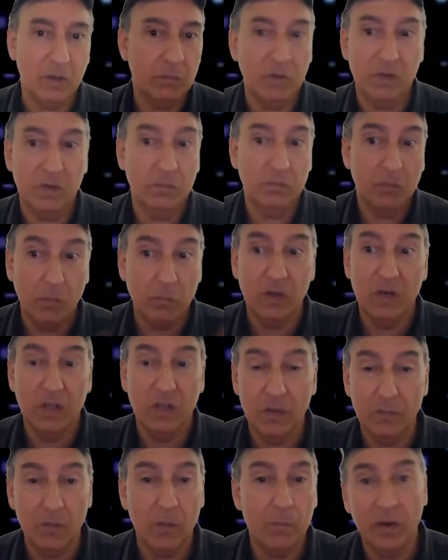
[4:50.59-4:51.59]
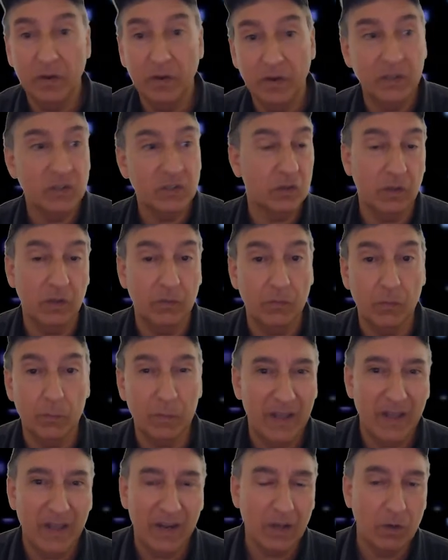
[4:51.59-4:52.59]
I'm gonna give up on this, I'm gonna give up on
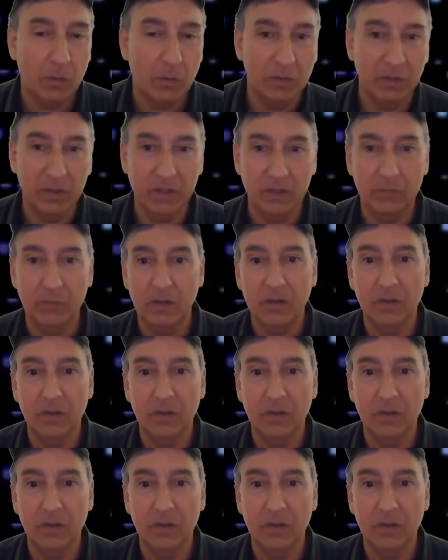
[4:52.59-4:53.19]
that, I don't believe it.